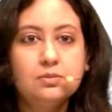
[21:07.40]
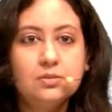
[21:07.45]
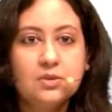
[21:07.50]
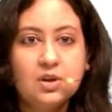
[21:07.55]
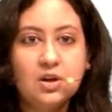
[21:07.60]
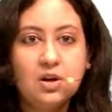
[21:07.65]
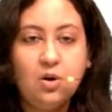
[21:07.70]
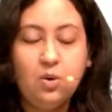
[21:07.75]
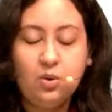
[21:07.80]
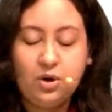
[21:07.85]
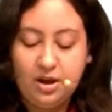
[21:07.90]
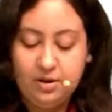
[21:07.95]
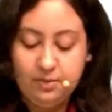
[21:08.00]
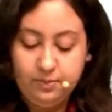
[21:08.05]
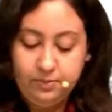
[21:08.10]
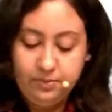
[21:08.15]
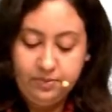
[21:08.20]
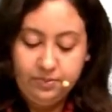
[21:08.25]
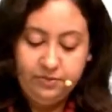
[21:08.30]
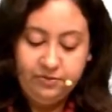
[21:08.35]
Okay,
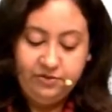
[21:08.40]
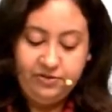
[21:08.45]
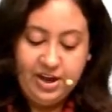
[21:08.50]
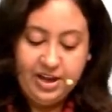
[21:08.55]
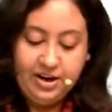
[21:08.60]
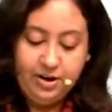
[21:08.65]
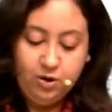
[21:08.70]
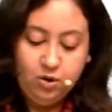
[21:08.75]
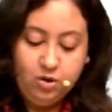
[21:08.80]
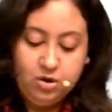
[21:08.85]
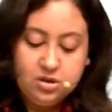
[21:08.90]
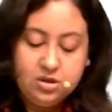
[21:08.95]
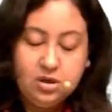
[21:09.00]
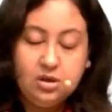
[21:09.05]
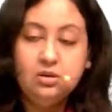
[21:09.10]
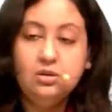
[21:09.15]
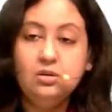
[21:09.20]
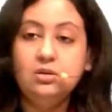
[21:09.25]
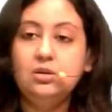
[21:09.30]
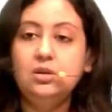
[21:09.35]
very good.
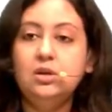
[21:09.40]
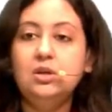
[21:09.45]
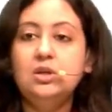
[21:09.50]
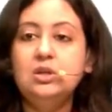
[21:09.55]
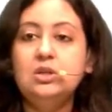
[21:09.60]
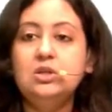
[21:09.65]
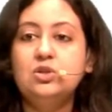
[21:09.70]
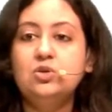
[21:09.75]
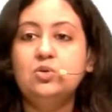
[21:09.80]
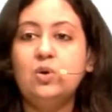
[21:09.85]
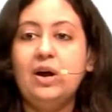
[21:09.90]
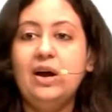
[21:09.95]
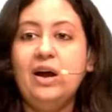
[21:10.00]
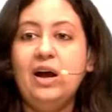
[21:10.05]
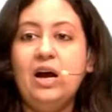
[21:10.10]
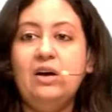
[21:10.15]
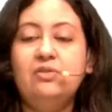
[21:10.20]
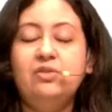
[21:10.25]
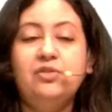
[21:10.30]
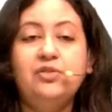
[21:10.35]
So I
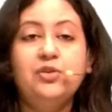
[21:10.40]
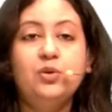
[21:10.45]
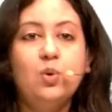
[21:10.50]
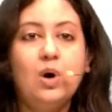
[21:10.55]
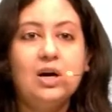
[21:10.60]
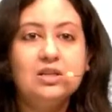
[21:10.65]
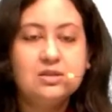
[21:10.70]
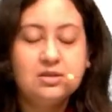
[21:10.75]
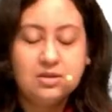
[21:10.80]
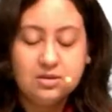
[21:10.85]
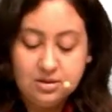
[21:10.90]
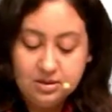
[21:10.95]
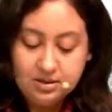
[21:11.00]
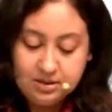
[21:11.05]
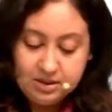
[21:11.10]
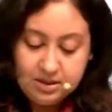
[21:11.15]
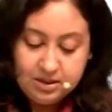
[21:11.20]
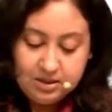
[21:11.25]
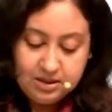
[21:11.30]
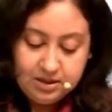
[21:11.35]
have a few answers.
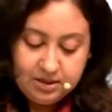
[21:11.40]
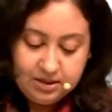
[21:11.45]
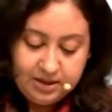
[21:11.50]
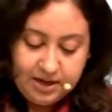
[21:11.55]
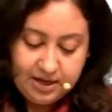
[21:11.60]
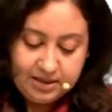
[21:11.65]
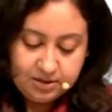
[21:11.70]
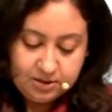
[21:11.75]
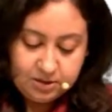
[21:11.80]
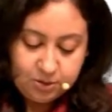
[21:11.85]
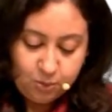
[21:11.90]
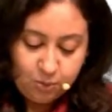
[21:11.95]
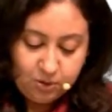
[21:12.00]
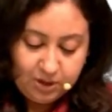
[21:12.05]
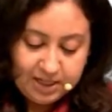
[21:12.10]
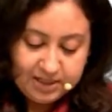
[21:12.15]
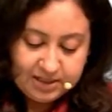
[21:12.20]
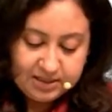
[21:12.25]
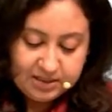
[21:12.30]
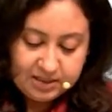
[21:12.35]
Yes, so
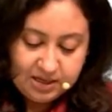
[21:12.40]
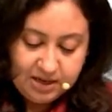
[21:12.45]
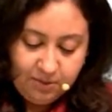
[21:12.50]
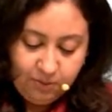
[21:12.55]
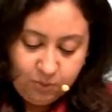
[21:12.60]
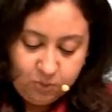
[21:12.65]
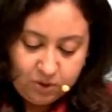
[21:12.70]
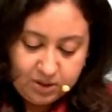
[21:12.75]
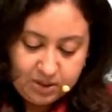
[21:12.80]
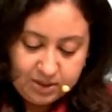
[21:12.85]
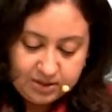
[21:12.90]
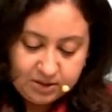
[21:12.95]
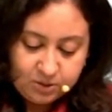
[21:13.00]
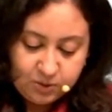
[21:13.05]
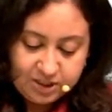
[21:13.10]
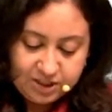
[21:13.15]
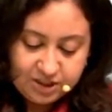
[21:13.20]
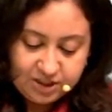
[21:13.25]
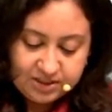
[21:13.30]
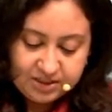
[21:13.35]
let's see what does the
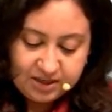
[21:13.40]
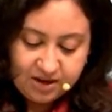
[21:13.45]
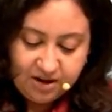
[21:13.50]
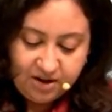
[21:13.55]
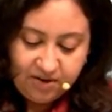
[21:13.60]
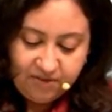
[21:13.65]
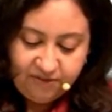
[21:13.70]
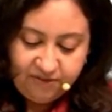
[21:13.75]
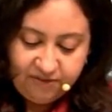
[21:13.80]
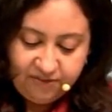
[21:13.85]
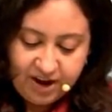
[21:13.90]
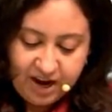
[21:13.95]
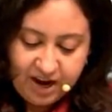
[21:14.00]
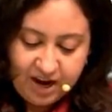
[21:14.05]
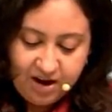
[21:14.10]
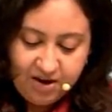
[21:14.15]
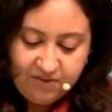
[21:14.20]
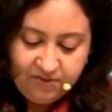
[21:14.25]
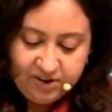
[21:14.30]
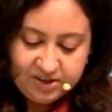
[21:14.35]
question say. A
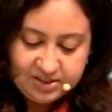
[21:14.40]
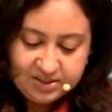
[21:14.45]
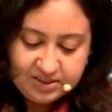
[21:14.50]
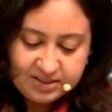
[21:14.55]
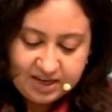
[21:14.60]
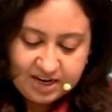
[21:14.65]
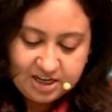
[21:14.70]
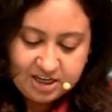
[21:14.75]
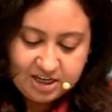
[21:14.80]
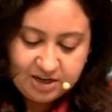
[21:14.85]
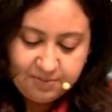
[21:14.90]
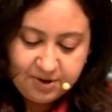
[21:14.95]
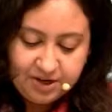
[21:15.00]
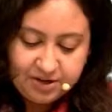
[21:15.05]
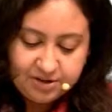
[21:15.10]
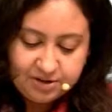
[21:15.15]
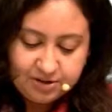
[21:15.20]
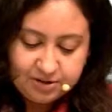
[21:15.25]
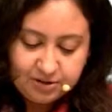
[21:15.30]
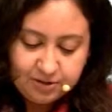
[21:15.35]
5
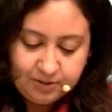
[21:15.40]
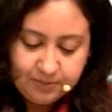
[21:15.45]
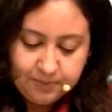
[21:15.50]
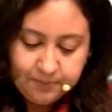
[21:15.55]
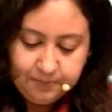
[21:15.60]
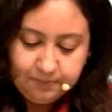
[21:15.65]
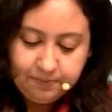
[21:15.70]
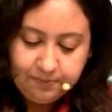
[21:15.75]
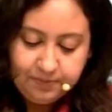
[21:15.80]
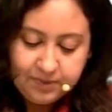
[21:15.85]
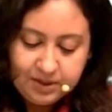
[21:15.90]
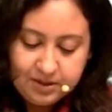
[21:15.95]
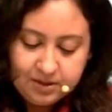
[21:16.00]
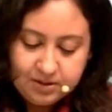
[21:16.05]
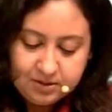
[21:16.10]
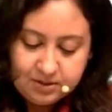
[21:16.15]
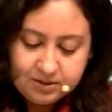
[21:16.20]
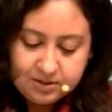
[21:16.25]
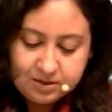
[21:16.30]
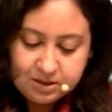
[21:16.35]
centimeter
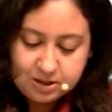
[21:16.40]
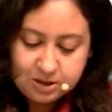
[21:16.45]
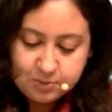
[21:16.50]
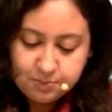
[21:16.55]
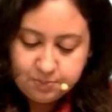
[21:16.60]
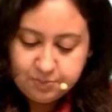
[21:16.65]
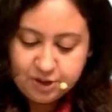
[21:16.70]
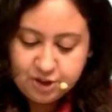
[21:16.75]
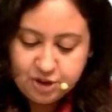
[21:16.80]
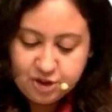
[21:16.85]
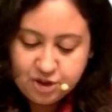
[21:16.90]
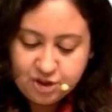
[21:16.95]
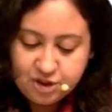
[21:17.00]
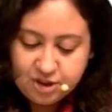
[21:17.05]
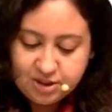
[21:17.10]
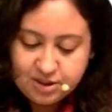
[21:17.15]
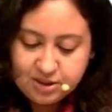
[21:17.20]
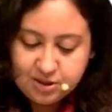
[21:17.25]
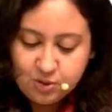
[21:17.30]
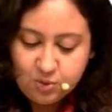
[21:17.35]

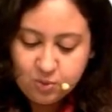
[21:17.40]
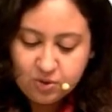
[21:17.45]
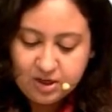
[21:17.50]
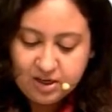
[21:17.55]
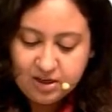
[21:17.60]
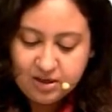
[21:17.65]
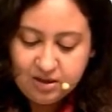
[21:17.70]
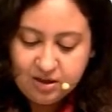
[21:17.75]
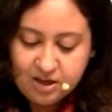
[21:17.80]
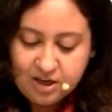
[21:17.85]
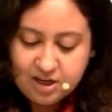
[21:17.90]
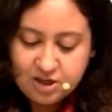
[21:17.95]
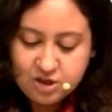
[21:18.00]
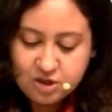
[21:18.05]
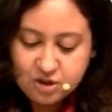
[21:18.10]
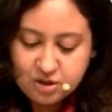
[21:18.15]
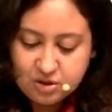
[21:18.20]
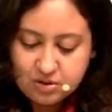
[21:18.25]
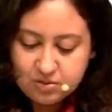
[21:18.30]
suspicious looking lesion.